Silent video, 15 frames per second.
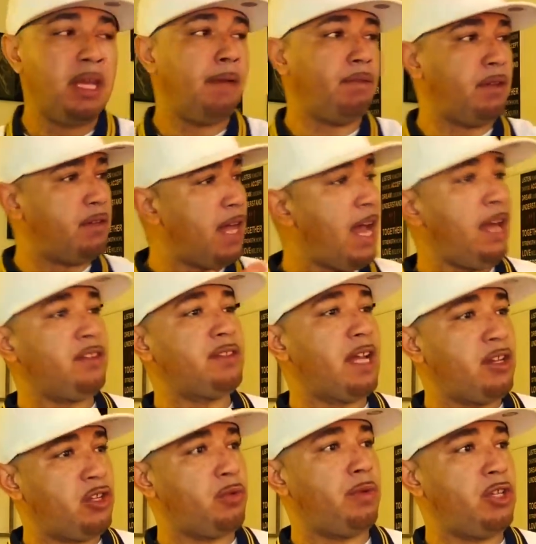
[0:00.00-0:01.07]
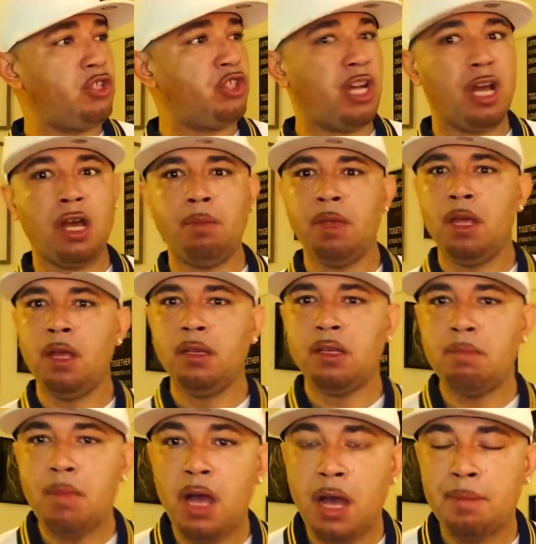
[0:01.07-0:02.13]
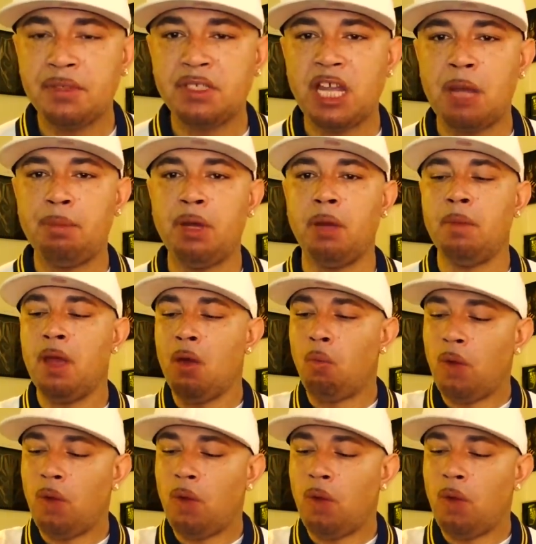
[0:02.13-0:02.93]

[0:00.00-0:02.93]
If the dad's not doing his job, the mom step up.